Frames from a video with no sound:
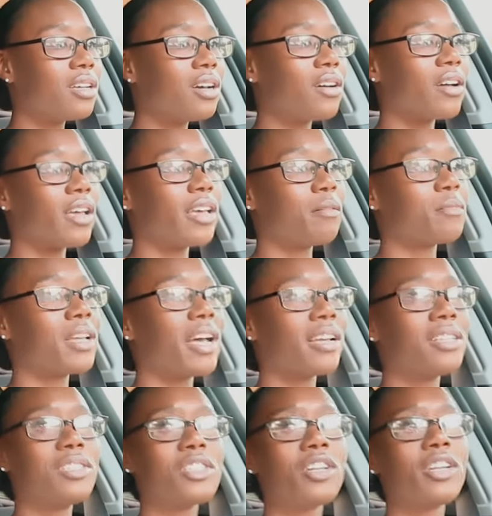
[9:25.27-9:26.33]
Okay, I
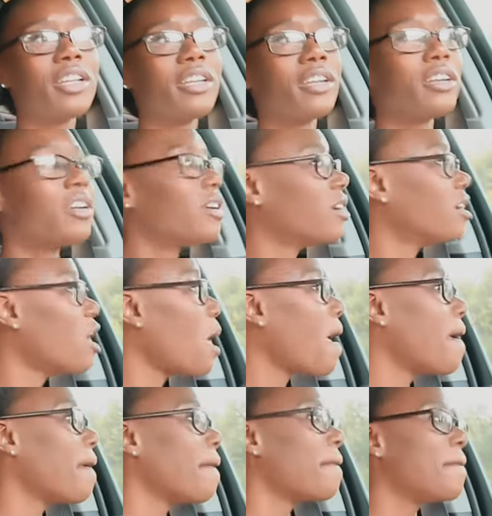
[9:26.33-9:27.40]
can turn here.
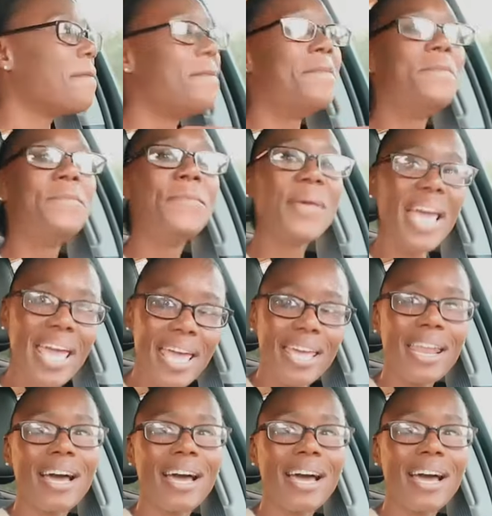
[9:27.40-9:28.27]
Bet.